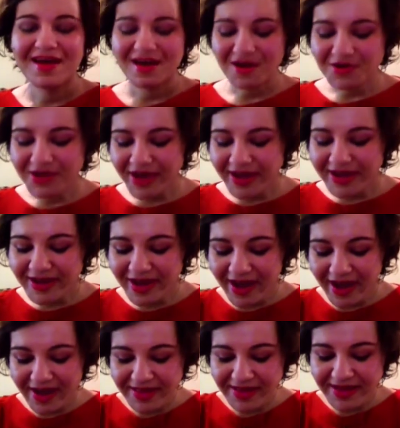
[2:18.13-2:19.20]
Okay,
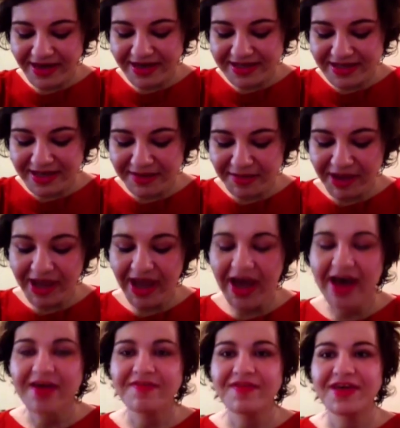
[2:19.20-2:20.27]
and the next item I
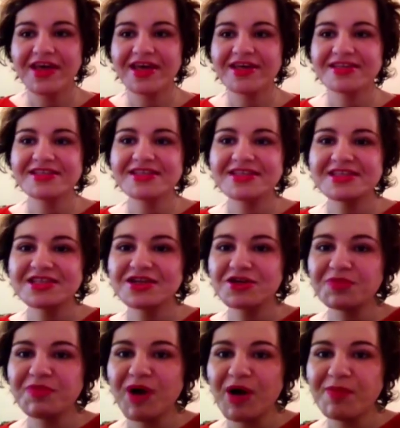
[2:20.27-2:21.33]
have is this
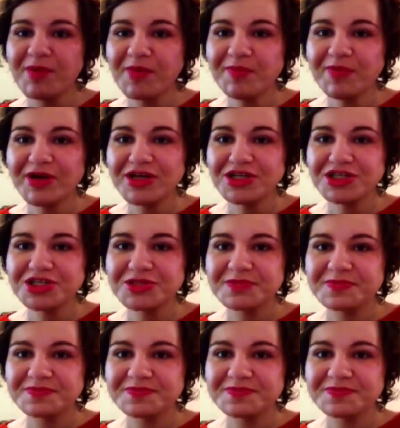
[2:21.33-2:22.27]
little pop-up brush.